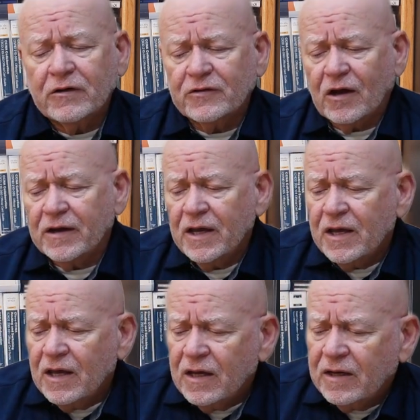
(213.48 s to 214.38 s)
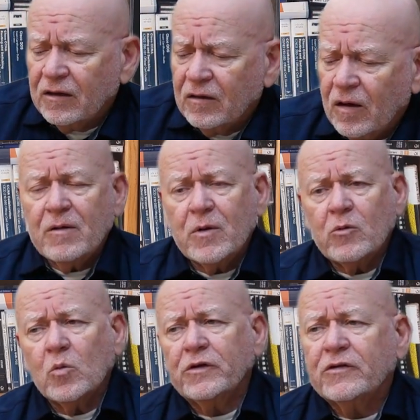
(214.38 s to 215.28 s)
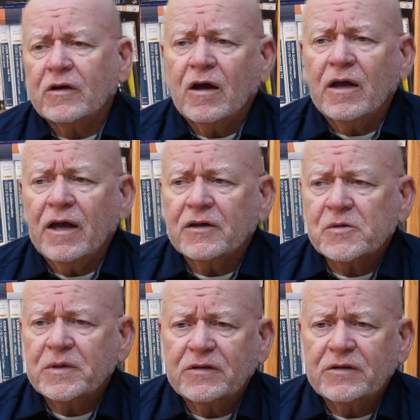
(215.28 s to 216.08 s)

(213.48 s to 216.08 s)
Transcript: outside. Now, I remember once a guy asked me,